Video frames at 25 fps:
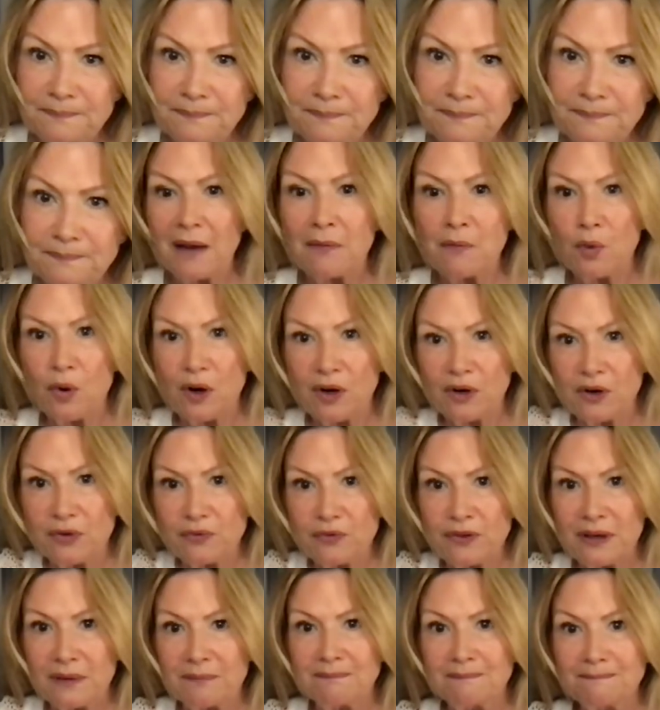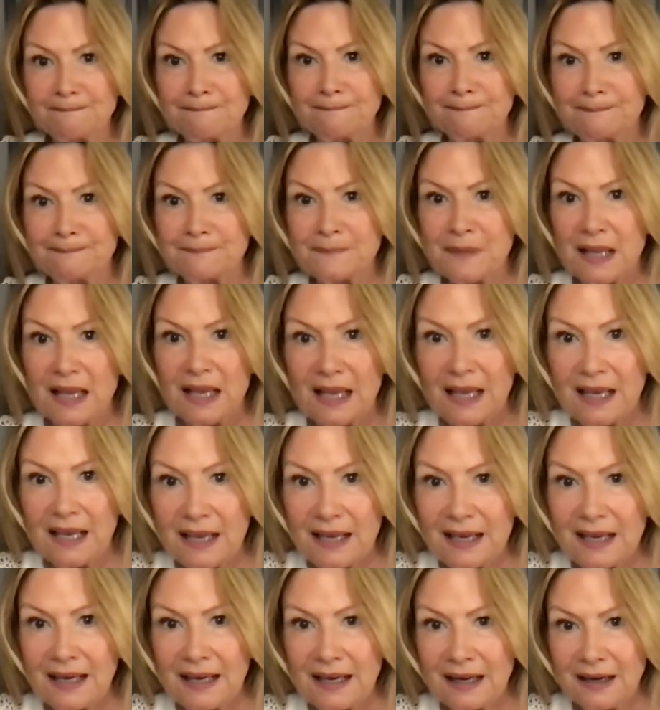I'm one of them.
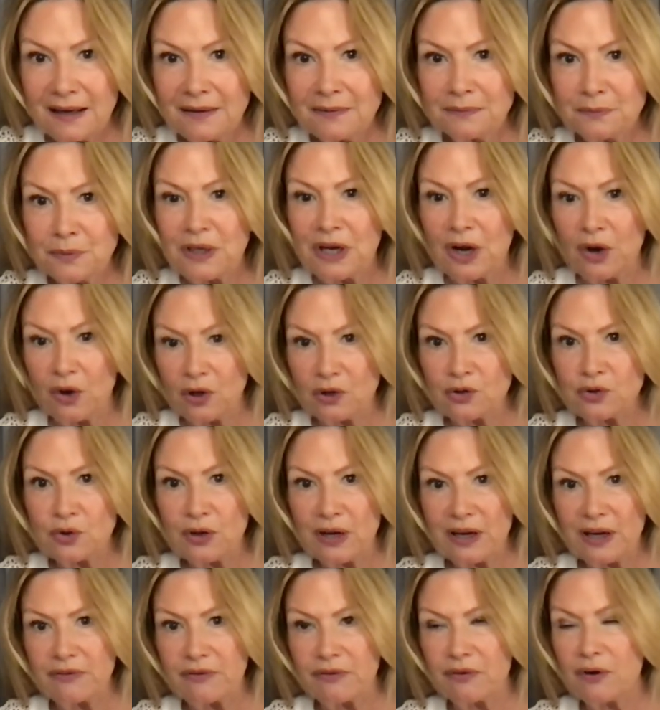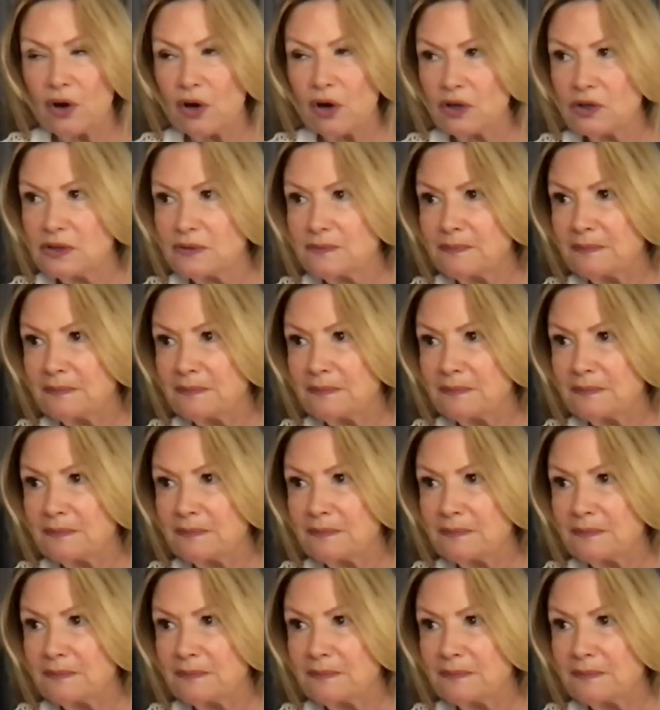Yeah, we all do have flaws.